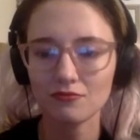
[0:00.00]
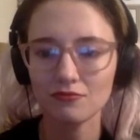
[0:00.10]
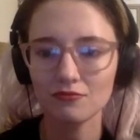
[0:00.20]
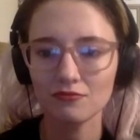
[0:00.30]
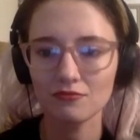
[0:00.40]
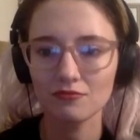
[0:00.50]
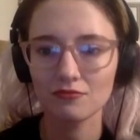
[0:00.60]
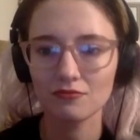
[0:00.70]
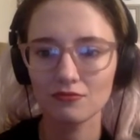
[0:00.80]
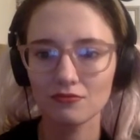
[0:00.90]

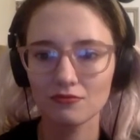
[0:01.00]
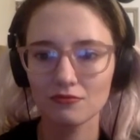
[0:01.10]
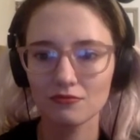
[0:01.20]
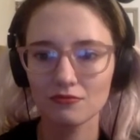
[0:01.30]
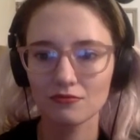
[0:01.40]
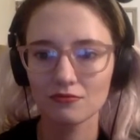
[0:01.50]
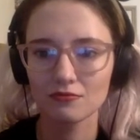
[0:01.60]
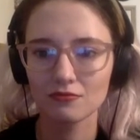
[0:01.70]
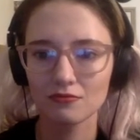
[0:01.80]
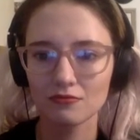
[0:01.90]

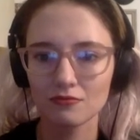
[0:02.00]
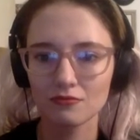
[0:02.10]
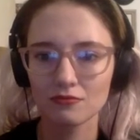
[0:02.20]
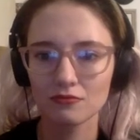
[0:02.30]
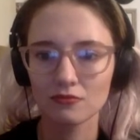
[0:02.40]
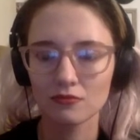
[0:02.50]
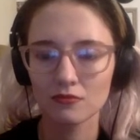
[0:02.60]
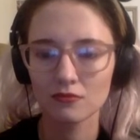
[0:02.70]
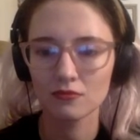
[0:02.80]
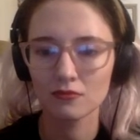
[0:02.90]

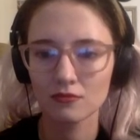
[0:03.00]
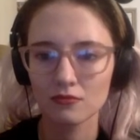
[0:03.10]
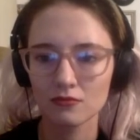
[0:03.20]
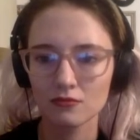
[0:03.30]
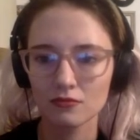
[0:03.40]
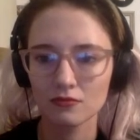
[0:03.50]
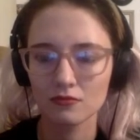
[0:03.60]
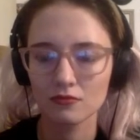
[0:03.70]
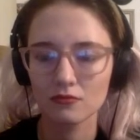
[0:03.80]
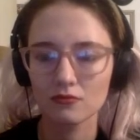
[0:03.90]

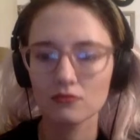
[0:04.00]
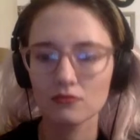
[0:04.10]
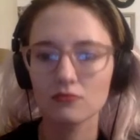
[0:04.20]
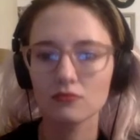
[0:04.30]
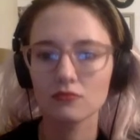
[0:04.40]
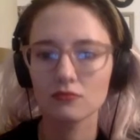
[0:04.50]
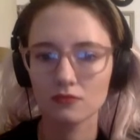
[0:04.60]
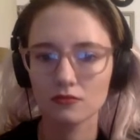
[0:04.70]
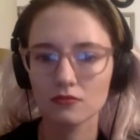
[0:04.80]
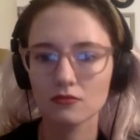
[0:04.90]

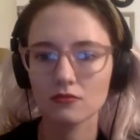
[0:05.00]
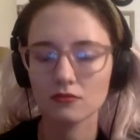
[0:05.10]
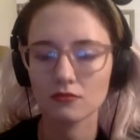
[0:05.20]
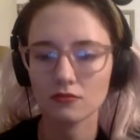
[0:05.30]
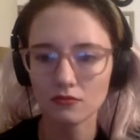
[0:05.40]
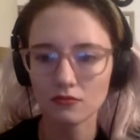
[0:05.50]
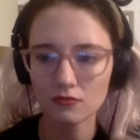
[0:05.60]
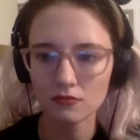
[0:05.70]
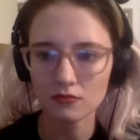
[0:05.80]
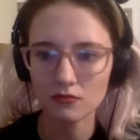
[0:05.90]

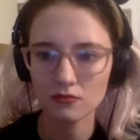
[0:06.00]
This person isn't speaking.